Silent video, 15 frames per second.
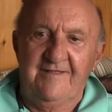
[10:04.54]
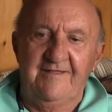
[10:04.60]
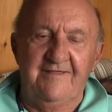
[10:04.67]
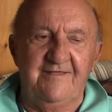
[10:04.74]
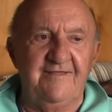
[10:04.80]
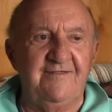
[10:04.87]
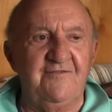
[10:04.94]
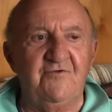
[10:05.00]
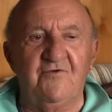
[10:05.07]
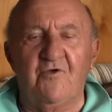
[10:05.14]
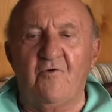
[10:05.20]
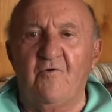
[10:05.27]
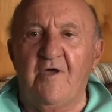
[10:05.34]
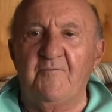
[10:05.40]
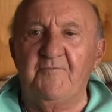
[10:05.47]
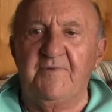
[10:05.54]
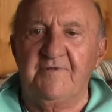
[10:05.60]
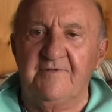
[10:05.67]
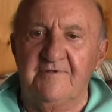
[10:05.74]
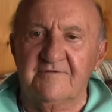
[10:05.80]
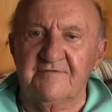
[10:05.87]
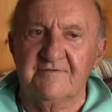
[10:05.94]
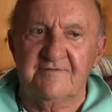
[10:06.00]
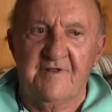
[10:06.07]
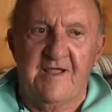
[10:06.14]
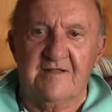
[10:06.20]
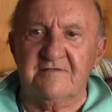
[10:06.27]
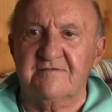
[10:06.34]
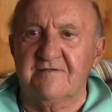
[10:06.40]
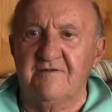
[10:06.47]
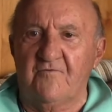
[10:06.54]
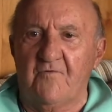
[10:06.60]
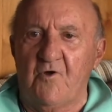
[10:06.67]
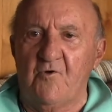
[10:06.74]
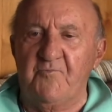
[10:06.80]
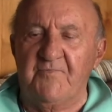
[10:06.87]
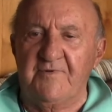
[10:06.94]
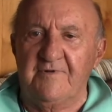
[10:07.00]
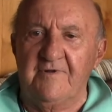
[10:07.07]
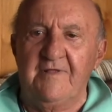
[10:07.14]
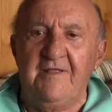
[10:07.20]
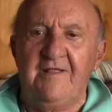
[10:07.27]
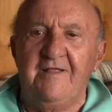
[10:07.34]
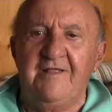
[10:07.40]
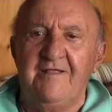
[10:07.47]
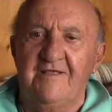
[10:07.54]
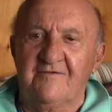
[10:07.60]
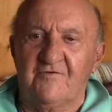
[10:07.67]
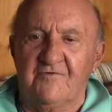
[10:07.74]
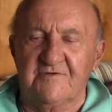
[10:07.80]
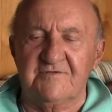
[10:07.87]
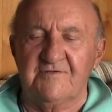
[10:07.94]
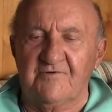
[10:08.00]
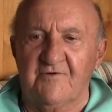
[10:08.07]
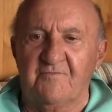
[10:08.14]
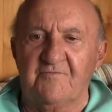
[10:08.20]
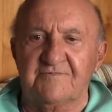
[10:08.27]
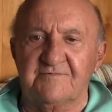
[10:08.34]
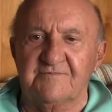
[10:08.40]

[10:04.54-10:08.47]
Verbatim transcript: And you go up, there's knots in the rope, and of course there are